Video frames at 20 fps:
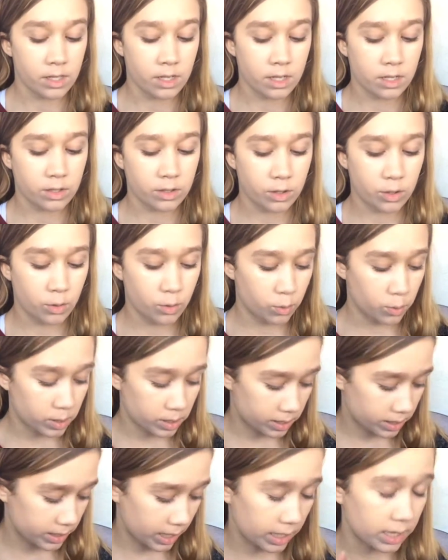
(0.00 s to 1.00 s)
to
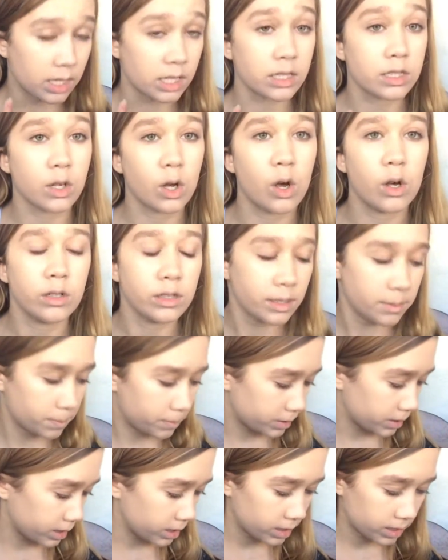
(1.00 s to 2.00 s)
set this all in
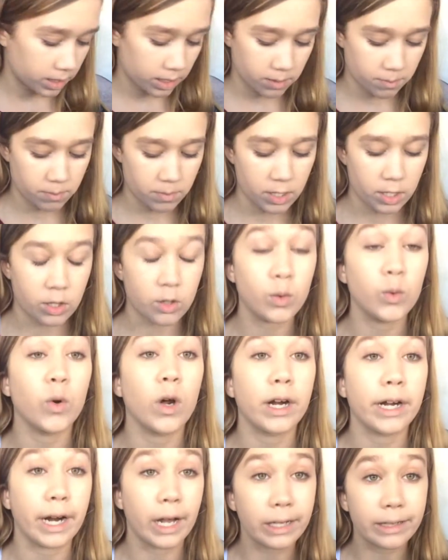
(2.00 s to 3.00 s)
place and make you
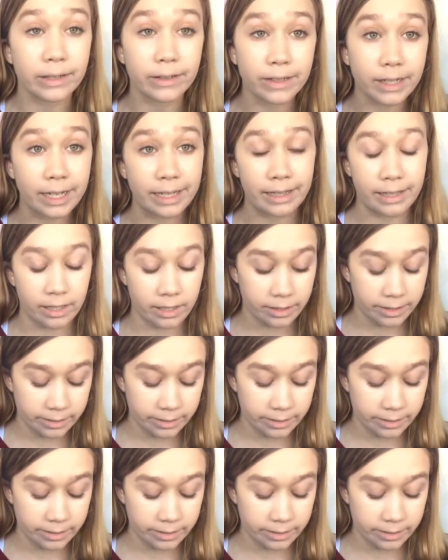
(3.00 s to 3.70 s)
not look cakey.